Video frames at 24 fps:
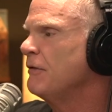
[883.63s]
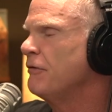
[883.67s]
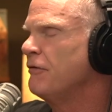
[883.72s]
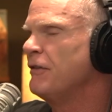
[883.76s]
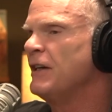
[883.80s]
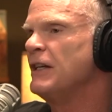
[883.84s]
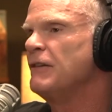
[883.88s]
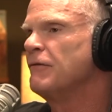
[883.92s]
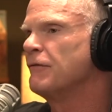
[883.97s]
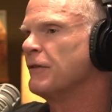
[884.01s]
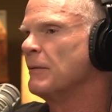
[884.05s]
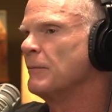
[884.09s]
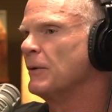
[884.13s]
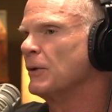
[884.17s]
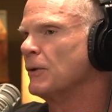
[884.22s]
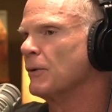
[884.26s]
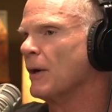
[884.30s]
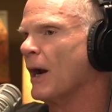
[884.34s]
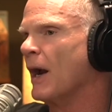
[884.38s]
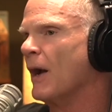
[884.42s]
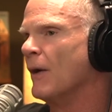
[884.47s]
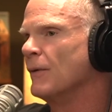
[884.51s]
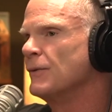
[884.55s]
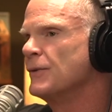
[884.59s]
feet from the
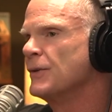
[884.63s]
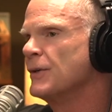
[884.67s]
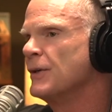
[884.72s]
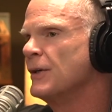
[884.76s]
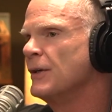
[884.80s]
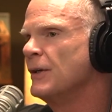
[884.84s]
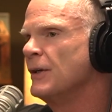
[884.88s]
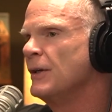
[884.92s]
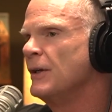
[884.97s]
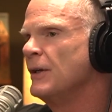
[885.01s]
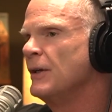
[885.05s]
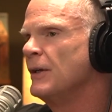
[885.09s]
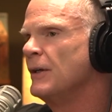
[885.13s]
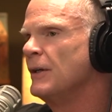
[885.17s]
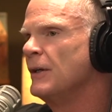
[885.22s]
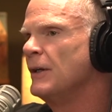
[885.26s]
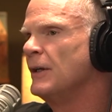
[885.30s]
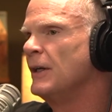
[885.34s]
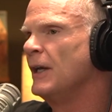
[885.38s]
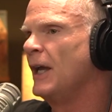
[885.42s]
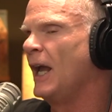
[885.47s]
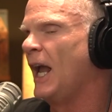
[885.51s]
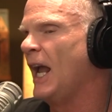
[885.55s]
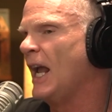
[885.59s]
ground
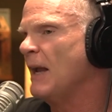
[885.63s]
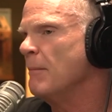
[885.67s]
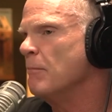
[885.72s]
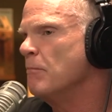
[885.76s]
A